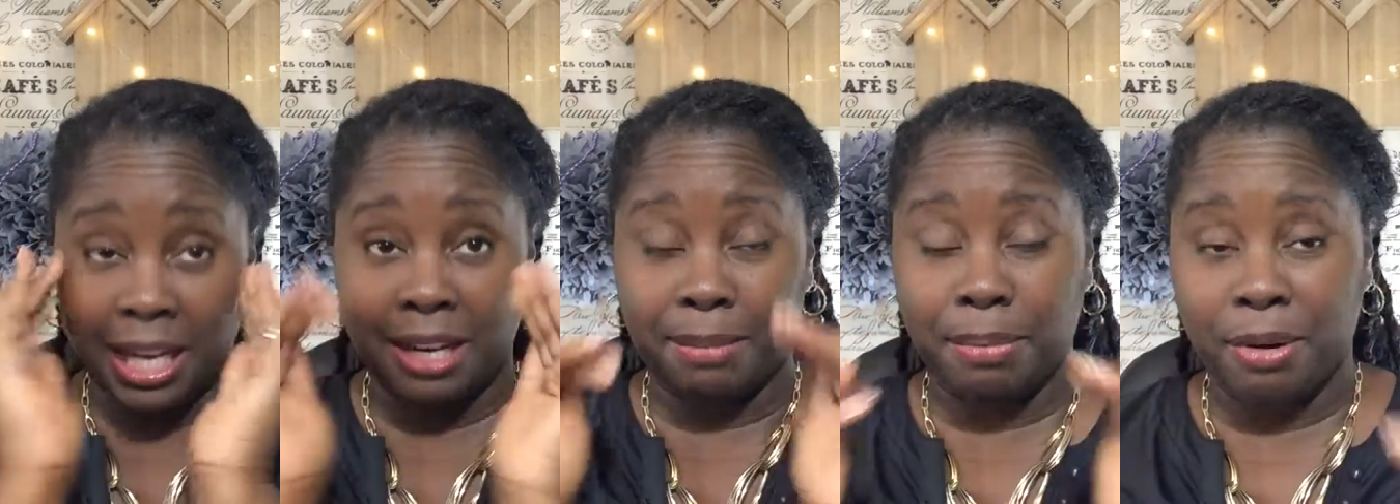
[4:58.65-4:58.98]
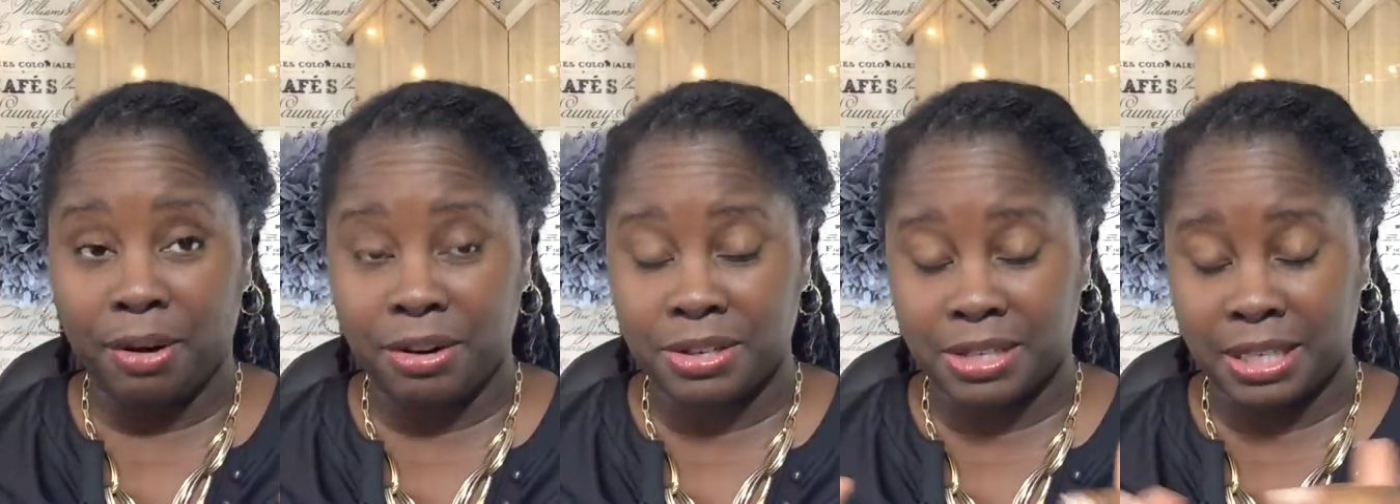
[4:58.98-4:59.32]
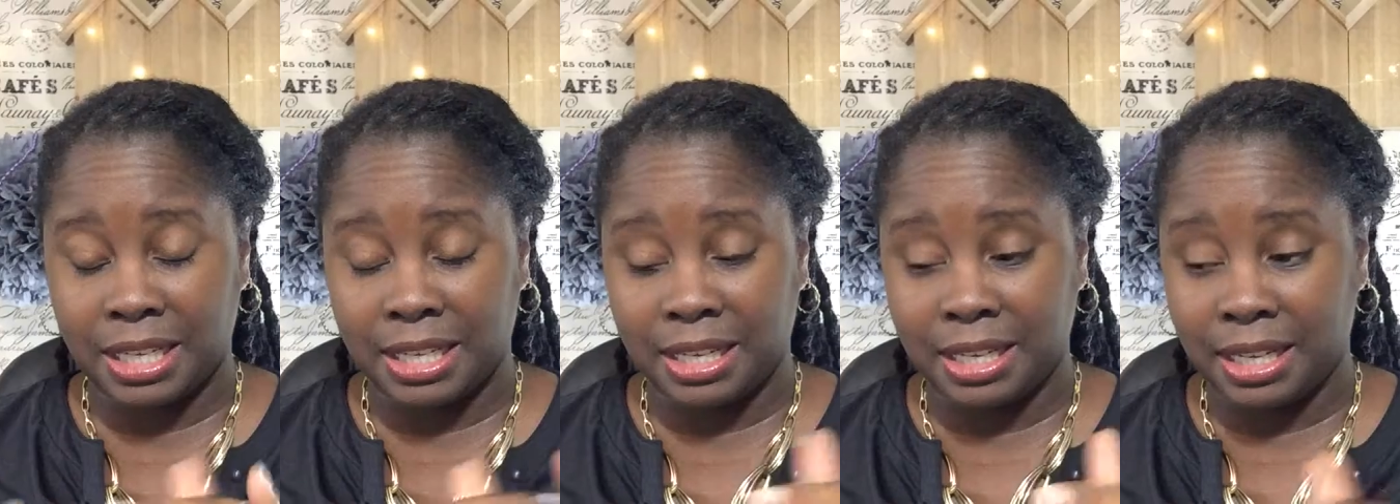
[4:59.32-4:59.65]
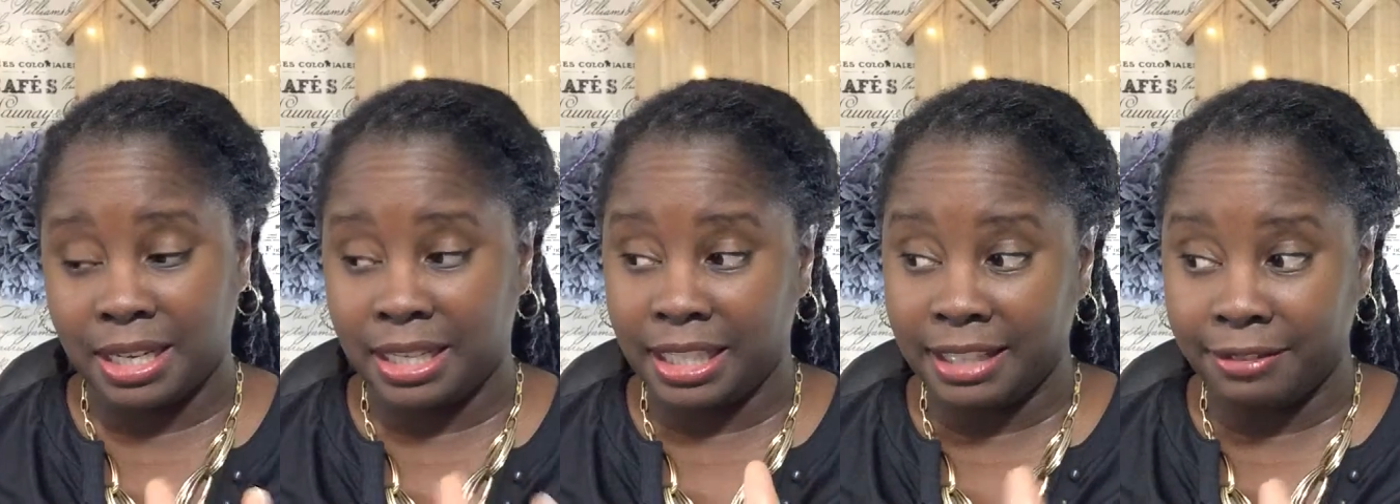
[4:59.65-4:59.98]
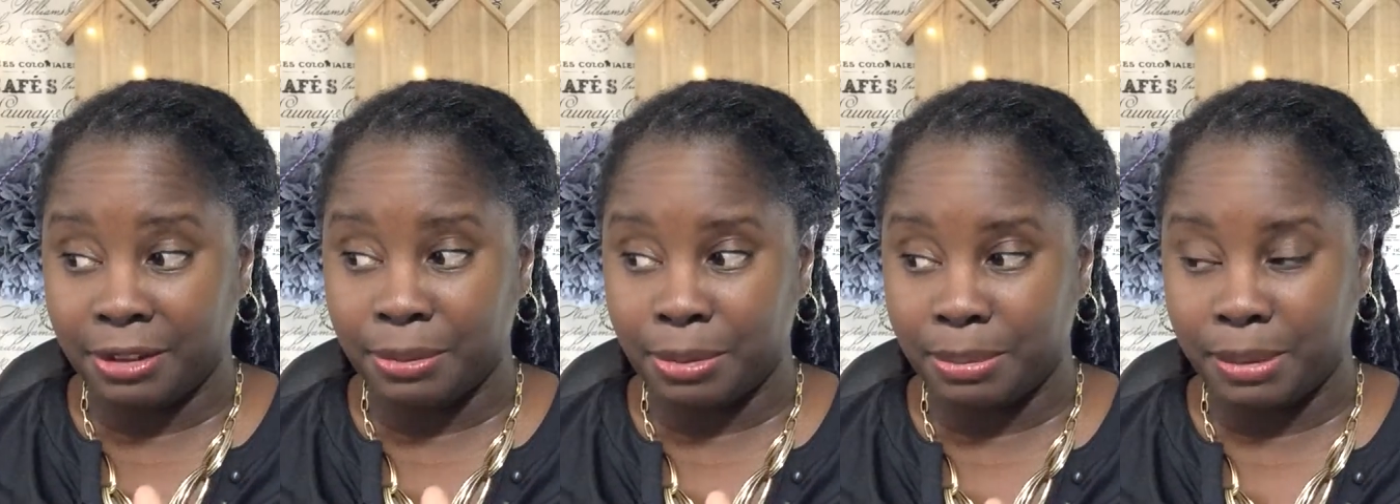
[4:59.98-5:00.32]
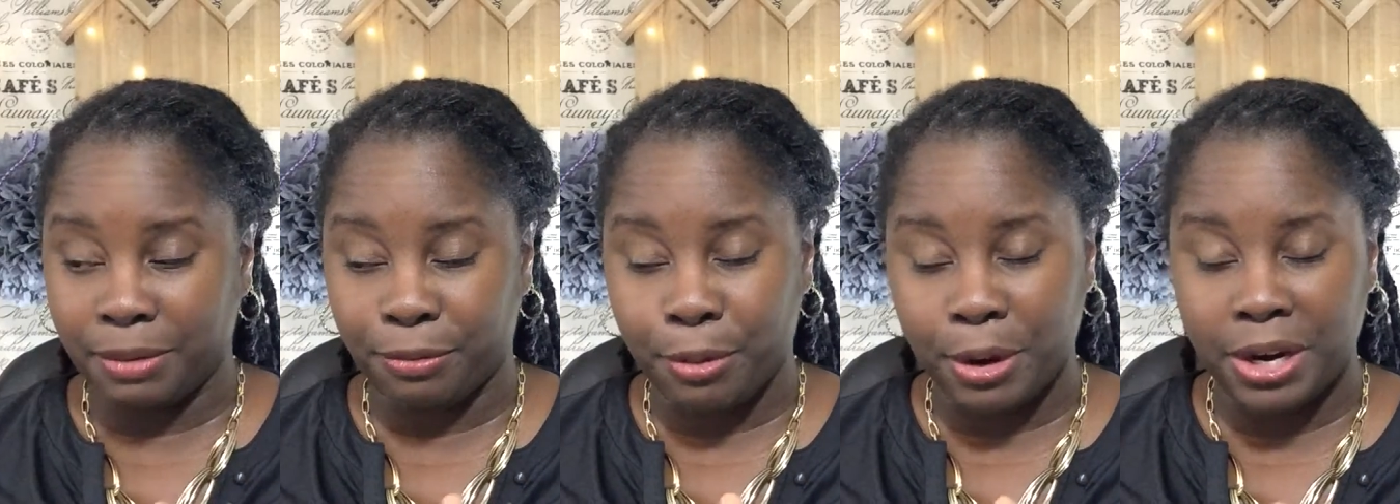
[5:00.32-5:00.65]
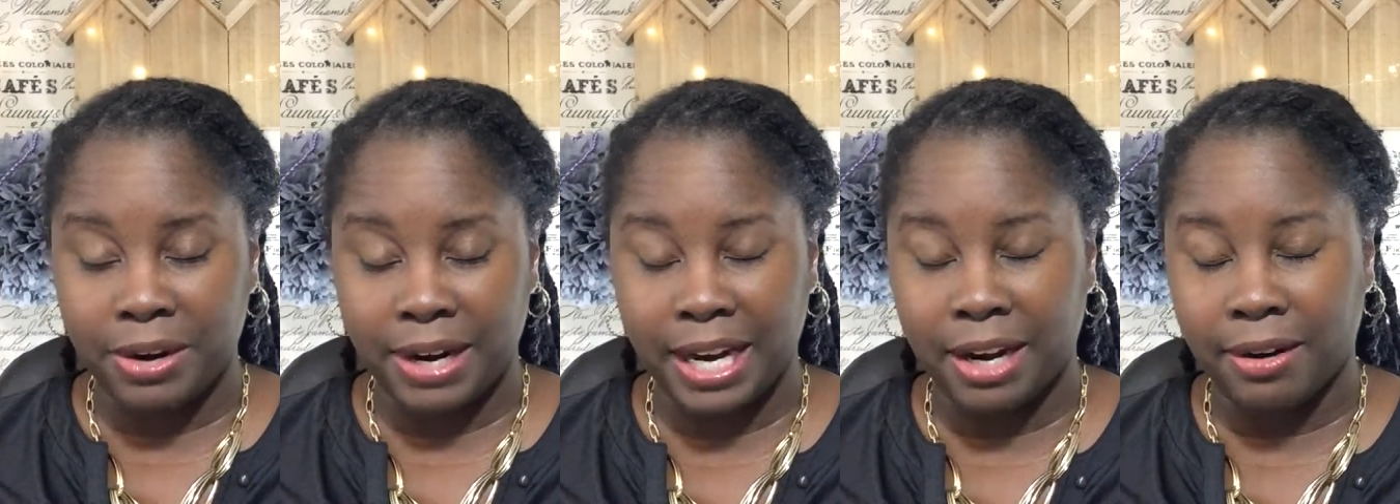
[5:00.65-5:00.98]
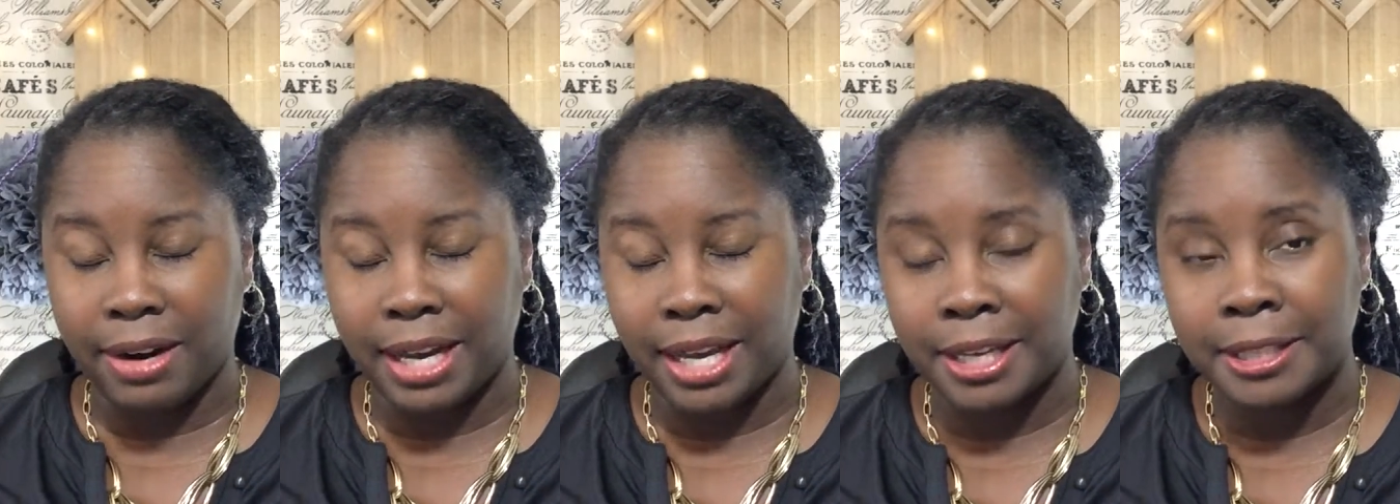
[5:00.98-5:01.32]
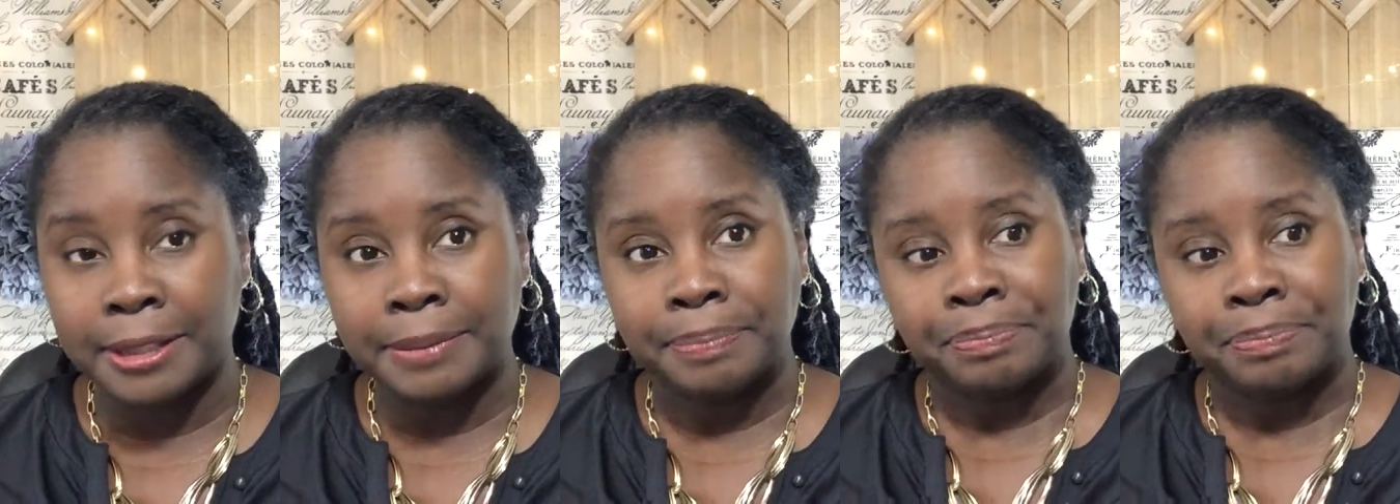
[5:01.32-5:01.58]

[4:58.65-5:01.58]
and in the living room foyer area.